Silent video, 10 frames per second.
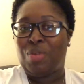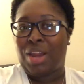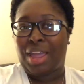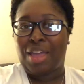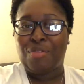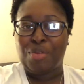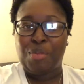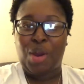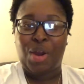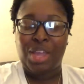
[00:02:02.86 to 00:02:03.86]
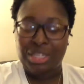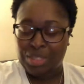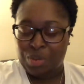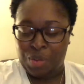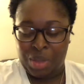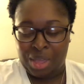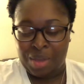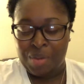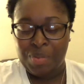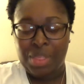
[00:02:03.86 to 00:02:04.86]
what I got from her as
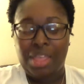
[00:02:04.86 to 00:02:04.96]
well.